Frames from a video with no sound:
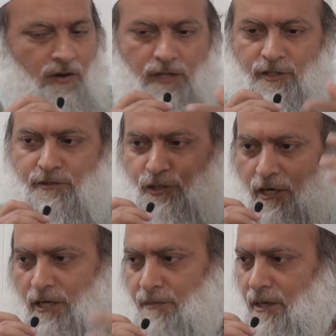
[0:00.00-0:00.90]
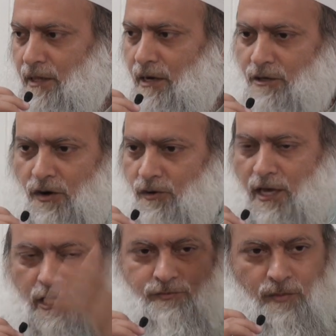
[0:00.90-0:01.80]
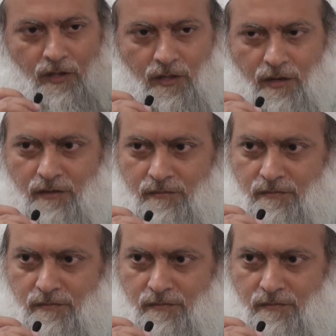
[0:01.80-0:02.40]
oh, that's shirk and bidah. You only ask from Allah.